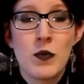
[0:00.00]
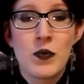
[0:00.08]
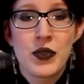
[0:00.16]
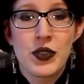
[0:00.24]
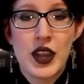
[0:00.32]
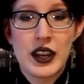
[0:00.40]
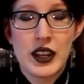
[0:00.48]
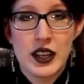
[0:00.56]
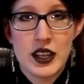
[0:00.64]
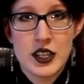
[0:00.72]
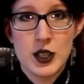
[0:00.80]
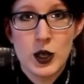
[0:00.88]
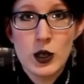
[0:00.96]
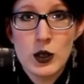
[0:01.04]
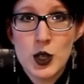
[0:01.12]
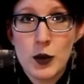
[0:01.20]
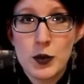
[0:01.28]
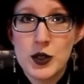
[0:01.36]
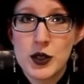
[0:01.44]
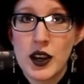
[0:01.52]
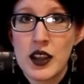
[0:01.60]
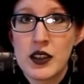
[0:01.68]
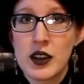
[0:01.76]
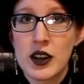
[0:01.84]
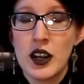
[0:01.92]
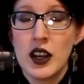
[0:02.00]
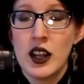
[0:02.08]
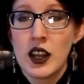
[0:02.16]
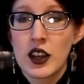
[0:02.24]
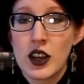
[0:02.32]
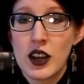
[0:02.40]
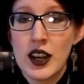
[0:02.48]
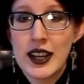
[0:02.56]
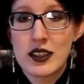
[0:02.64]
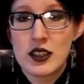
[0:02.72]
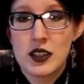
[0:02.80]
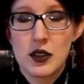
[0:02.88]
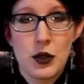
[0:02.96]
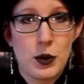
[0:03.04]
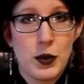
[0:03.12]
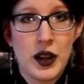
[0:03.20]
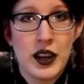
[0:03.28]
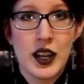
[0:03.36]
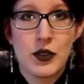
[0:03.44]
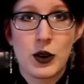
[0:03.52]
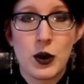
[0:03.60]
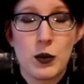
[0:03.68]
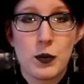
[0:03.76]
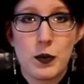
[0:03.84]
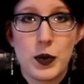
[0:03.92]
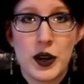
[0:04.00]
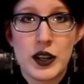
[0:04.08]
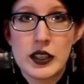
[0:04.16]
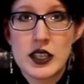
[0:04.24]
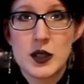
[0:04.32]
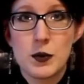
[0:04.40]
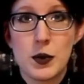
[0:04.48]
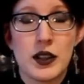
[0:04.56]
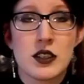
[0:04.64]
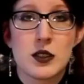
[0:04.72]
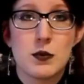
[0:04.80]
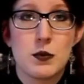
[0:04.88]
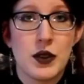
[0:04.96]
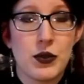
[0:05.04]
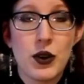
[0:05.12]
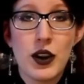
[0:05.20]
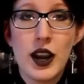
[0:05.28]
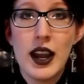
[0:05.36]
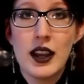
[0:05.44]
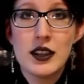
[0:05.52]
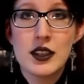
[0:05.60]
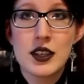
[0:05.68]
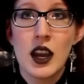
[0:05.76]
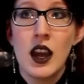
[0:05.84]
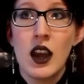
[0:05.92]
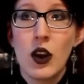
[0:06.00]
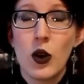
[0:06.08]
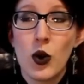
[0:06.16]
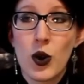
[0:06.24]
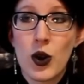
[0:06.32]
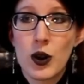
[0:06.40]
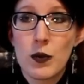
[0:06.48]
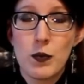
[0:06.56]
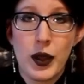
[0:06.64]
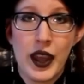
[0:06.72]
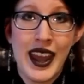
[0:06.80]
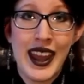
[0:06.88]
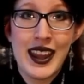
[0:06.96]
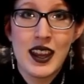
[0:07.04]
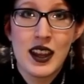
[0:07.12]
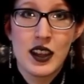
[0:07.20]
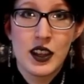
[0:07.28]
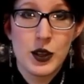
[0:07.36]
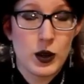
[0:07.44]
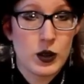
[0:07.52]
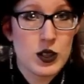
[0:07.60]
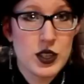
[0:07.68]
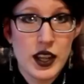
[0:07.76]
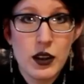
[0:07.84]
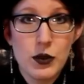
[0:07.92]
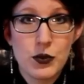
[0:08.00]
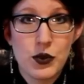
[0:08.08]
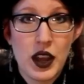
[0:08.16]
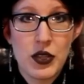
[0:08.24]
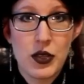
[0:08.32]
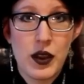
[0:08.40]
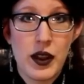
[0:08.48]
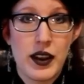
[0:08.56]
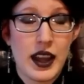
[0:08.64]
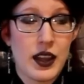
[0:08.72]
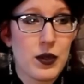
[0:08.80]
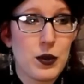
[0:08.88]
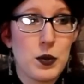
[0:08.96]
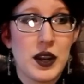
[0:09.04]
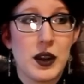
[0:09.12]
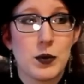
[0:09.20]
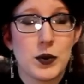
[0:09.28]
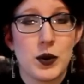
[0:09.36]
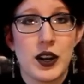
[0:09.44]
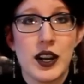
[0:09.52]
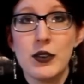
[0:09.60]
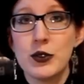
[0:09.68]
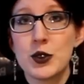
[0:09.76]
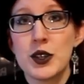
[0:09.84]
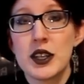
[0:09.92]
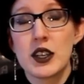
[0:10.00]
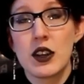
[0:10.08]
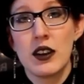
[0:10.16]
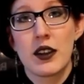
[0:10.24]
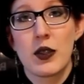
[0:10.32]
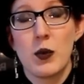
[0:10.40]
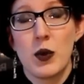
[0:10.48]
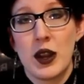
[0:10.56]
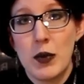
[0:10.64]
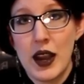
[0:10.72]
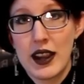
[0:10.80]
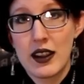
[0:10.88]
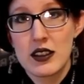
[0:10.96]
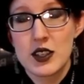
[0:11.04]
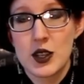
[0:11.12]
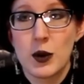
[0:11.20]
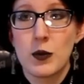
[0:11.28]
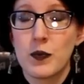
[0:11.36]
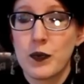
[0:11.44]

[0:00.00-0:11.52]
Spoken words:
then it is your job to either collect the money from participants beforehand or pay yourself, and then at the meetup or after it collect the money back. So